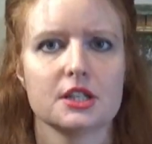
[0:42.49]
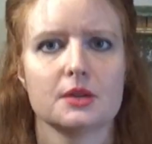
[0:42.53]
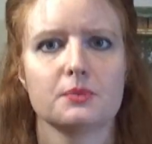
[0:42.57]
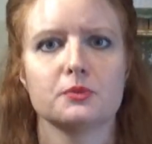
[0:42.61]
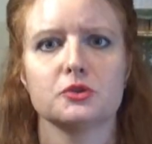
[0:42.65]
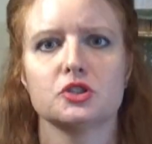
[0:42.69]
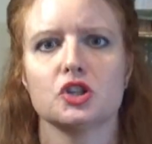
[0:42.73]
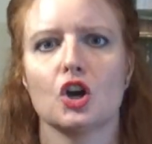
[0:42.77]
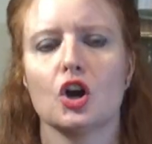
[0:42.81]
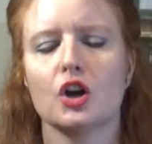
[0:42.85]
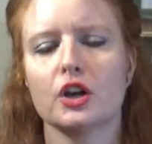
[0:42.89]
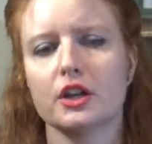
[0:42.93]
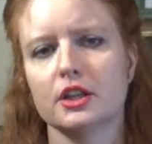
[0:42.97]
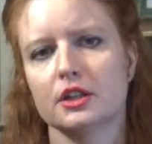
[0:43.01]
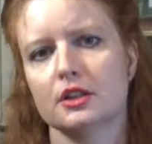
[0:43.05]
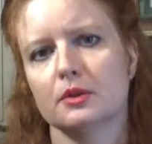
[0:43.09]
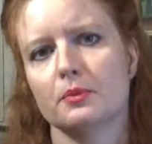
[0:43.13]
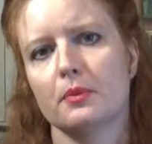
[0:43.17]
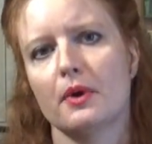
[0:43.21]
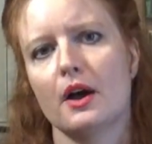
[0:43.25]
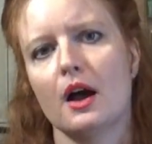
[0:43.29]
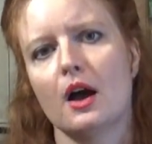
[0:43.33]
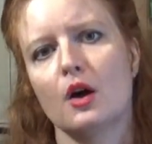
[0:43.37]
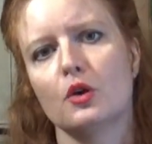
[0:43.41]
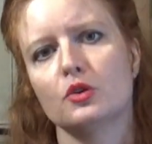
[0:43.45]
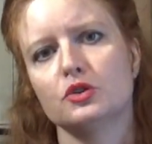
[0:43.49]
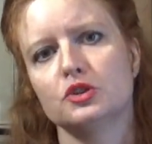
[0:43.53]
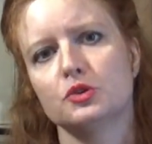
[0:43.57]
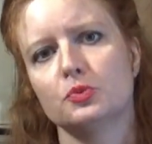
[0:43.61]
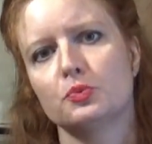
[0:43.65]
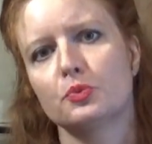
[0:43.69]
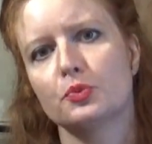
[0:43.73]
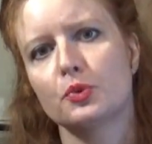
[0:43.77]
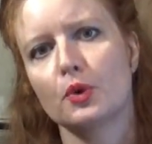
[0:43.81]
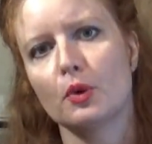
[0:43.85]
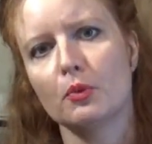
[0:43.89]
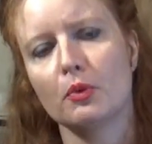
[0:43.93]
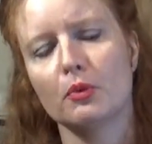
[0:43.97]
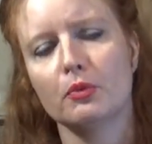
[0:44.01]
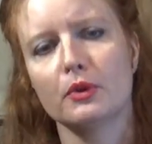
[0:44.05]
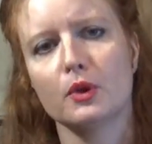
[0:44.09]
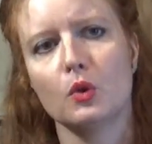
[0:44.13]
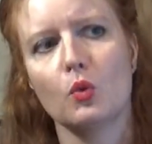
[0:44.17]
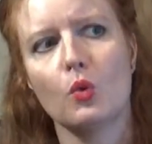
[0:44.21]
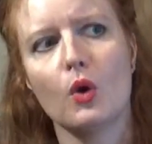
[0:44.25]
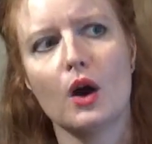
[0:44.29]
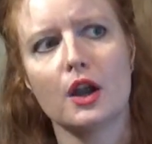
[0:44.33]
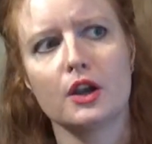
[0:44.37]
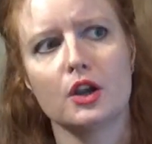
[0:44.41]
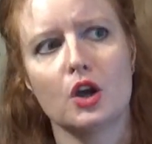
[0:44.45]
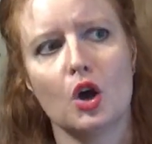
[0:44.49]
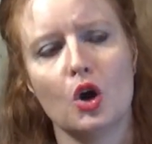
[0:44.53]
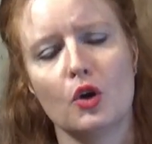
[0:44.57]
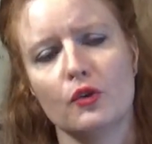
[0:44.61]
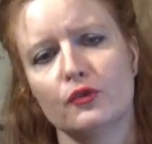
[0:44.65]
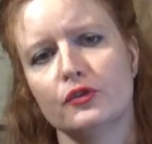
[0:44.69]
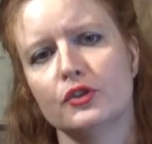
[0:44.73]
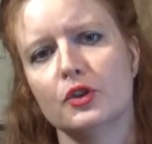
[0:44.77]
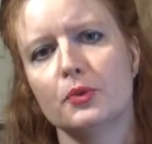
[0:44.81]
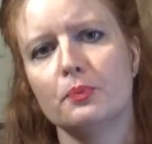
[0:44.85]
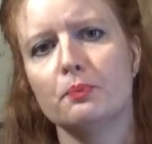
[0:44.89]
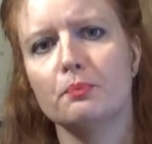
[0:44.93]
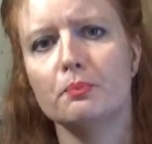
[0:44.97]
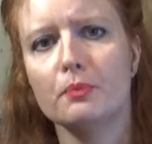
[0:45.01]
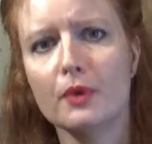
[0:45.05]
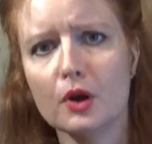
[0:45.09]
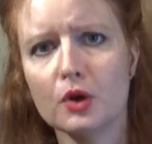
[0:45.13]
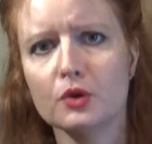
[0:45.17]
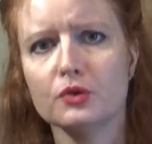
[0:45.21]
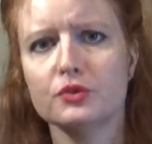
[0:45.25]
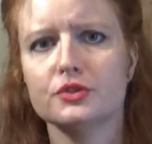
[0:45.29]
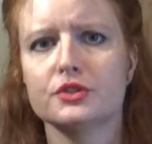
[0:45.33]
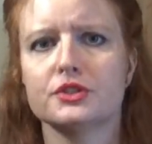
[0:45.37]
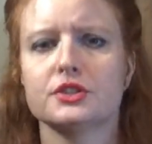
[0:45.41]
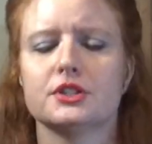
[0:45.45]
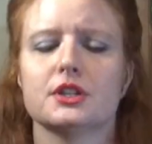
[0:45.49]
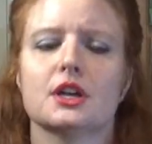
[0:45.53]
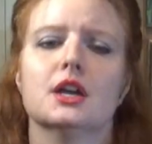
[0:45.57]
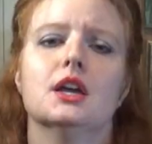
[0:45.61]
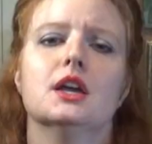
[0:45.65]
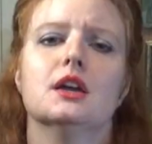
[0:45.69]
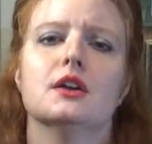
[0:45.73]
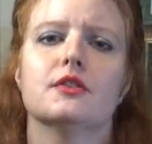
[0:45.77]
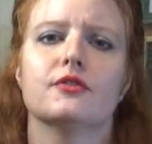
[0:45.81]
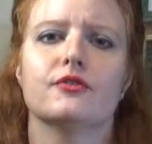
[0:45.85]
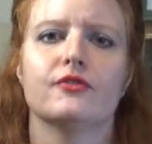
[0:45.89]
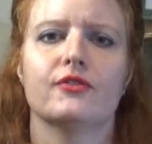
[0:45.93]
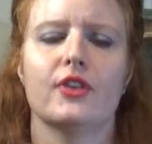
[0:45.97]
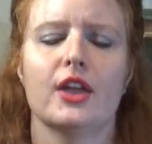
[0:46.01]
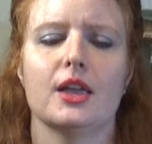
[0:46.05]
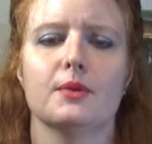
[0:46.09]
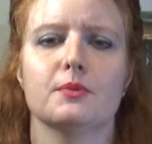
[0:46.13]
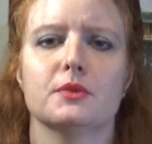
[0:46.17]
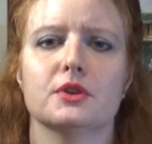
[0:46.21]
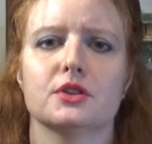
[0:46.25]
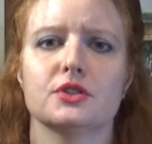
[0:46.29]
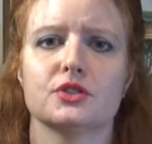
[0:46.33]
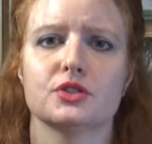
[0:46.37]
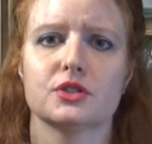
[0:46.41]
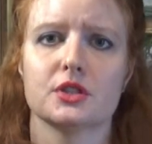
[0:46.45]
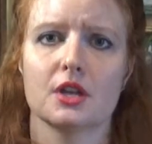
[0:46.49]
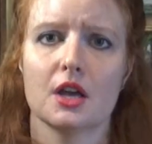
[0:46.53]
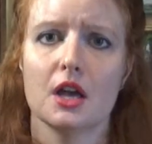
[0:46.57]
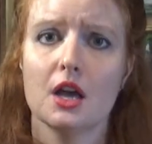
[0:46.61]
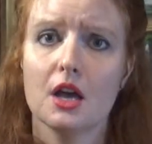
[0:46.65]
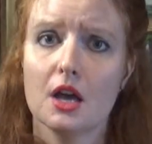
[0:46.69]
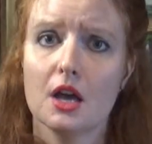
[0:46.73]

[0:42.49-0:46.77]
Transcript: I'm talking about probably one of the most famous